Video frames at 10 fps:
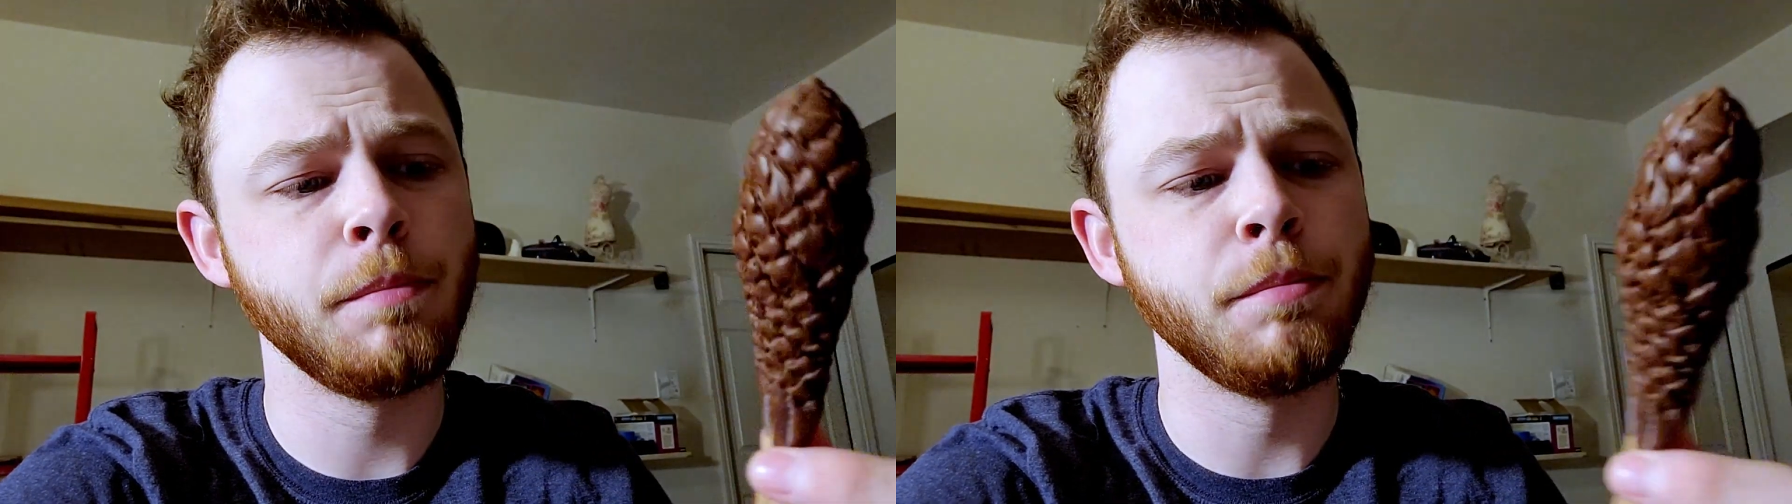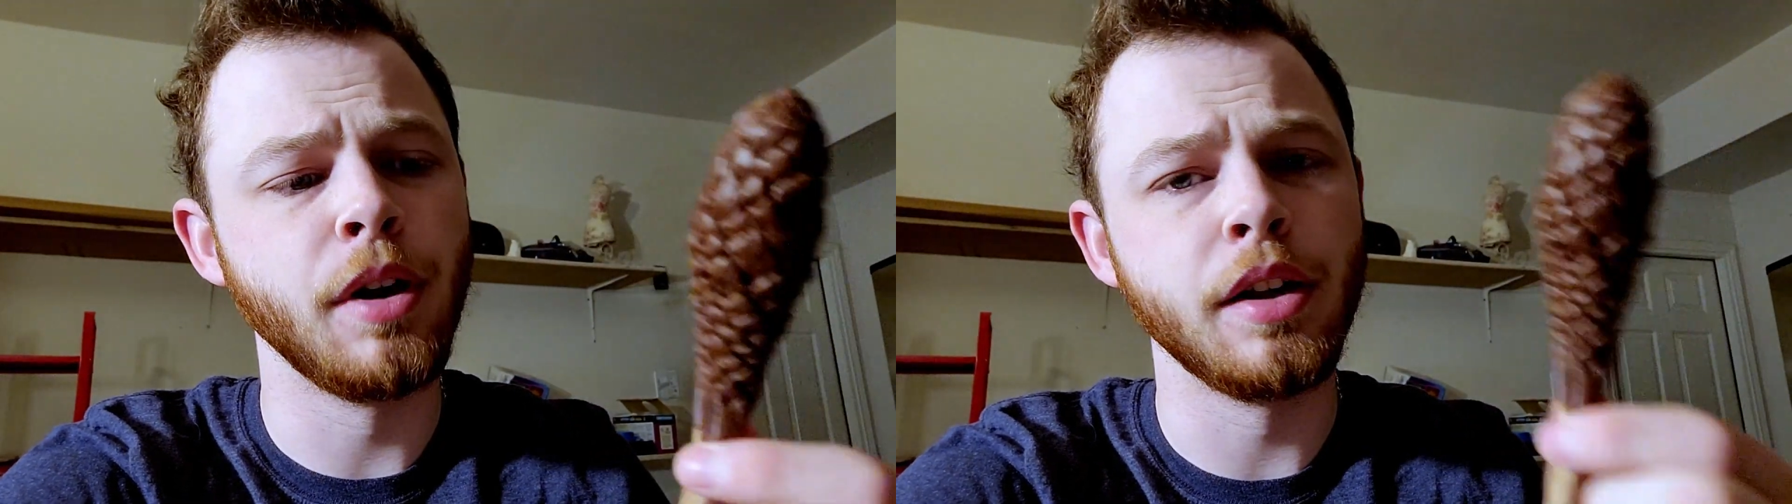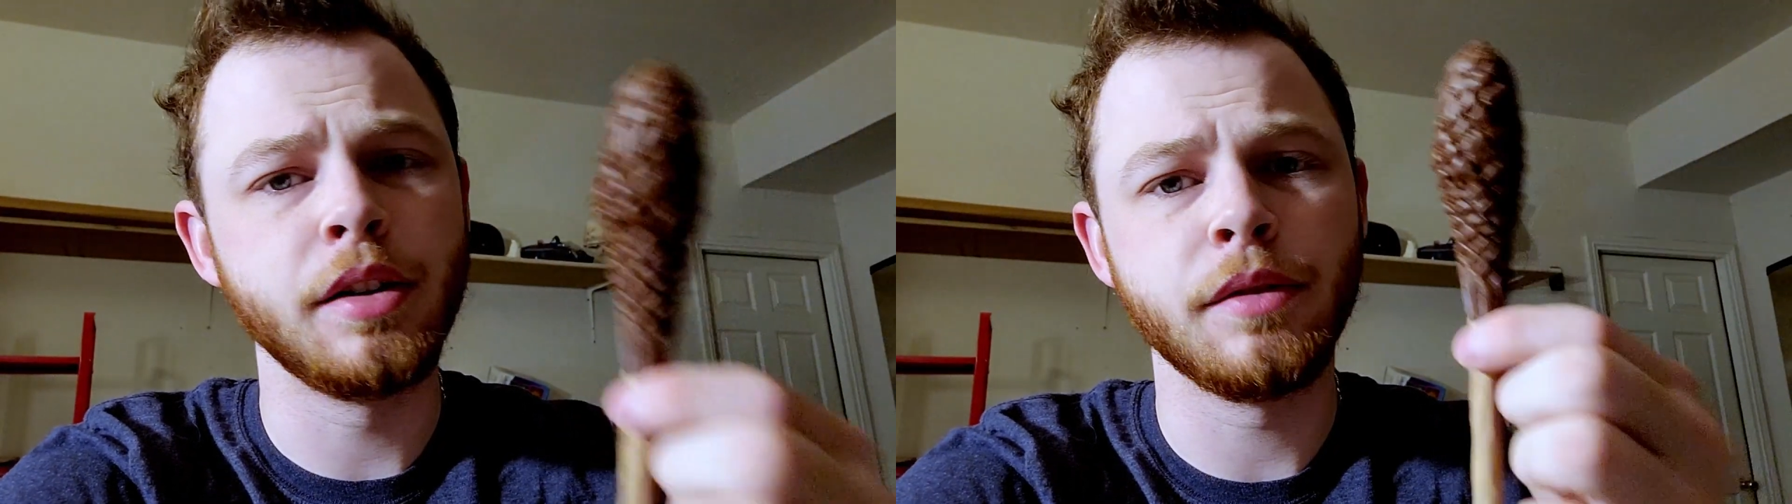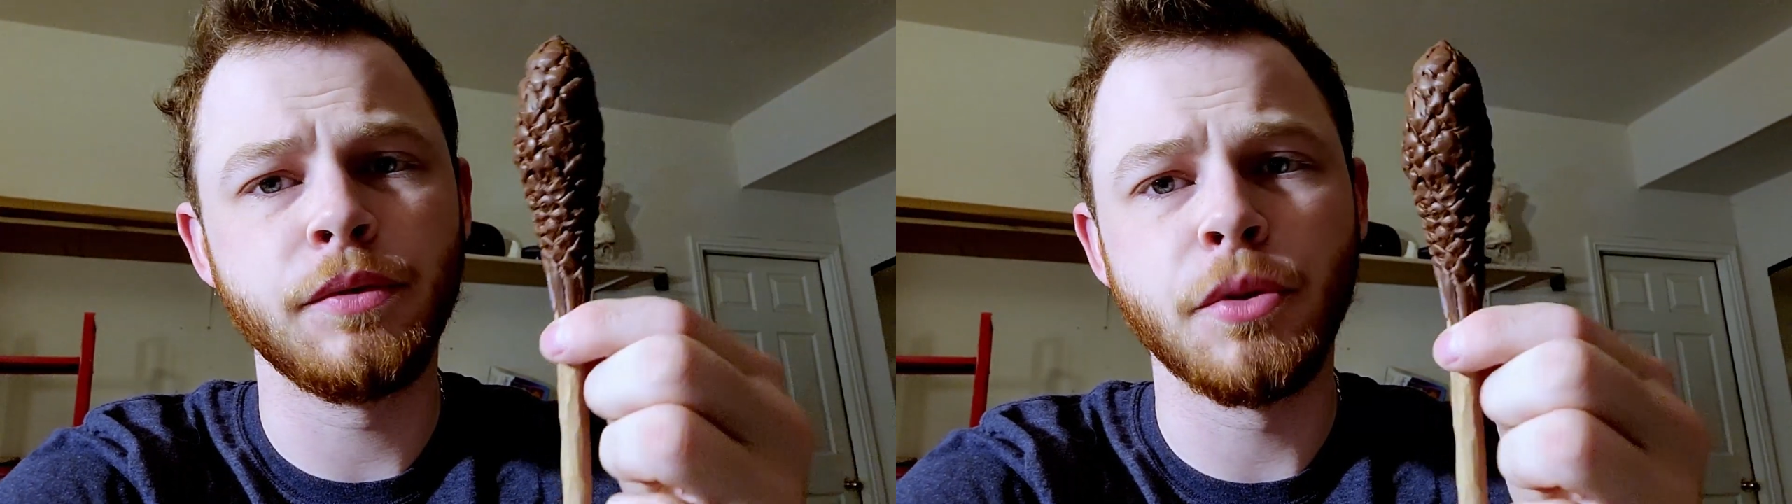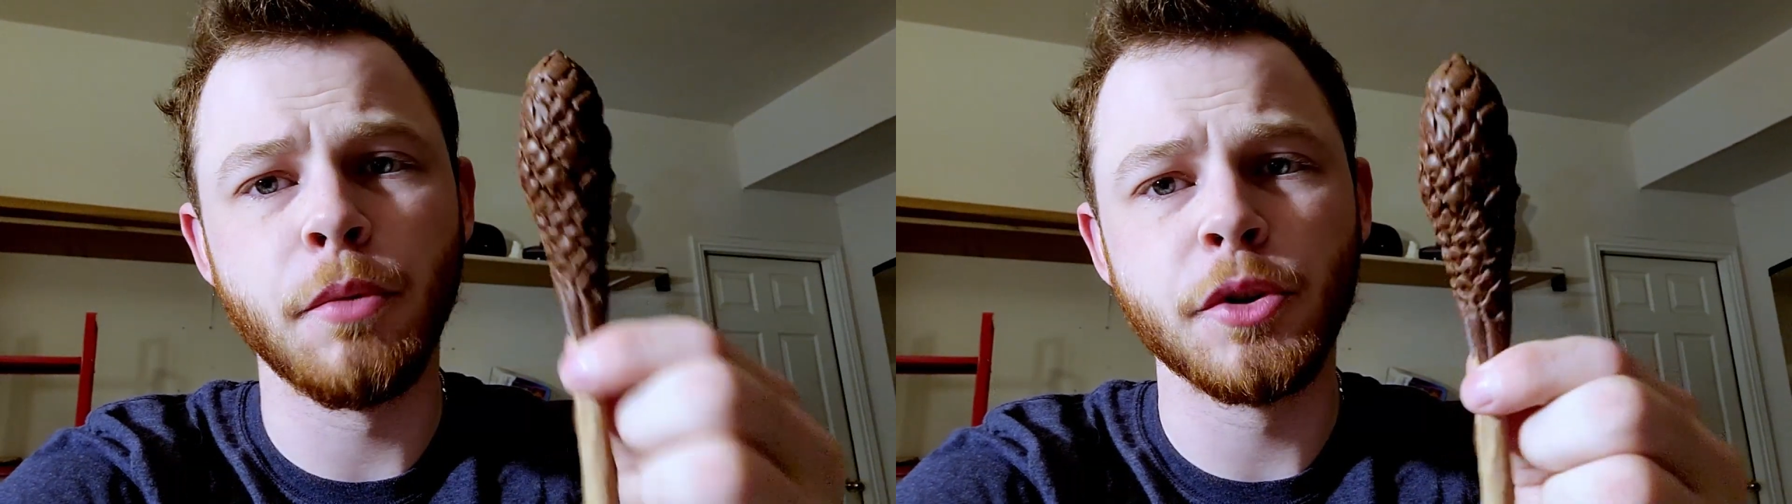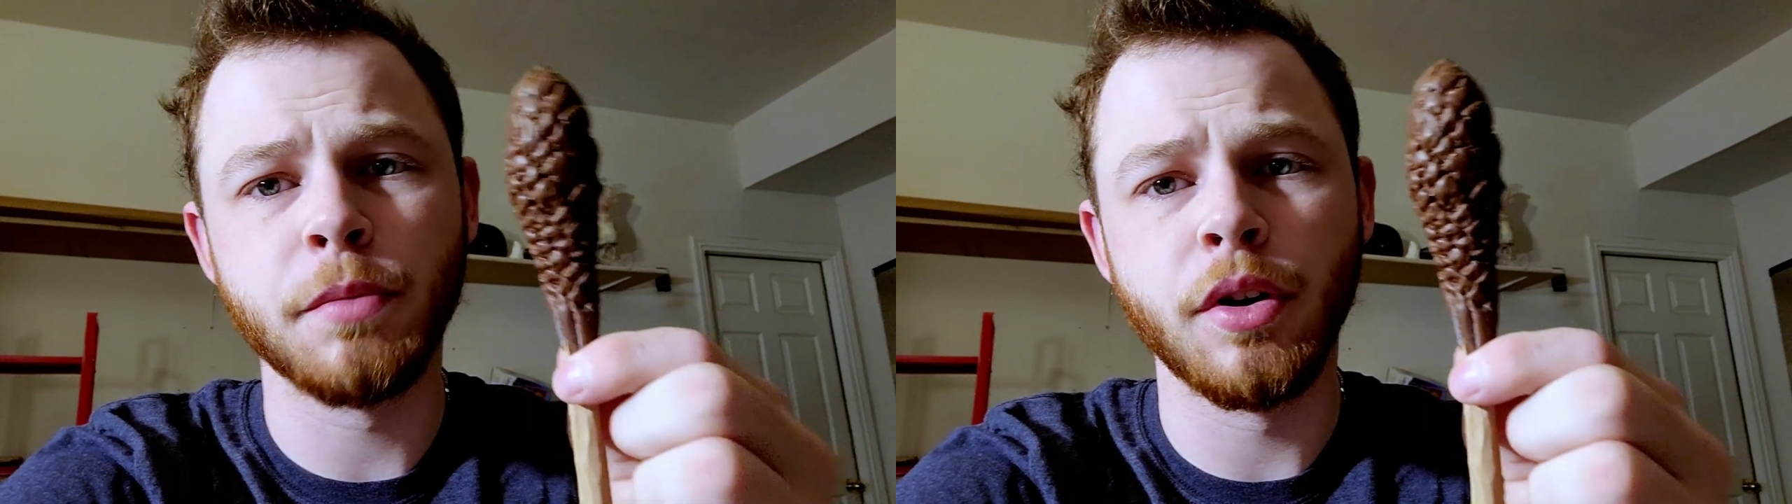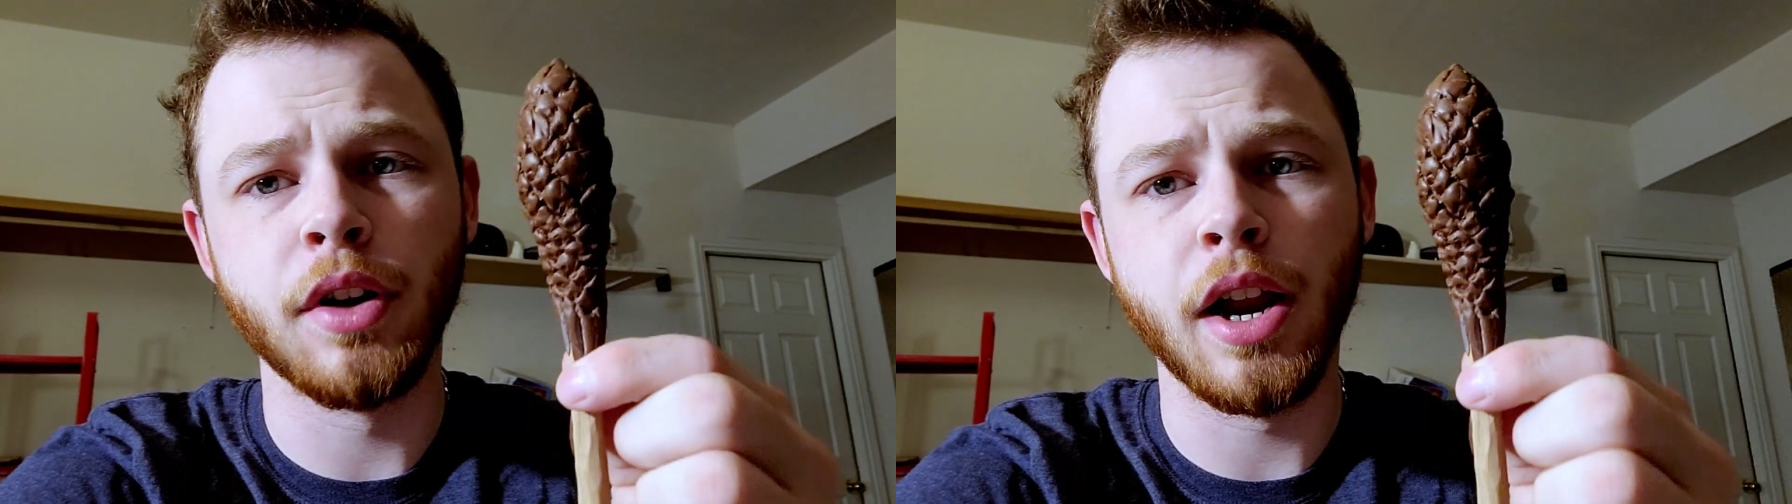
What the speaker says: But for the most part,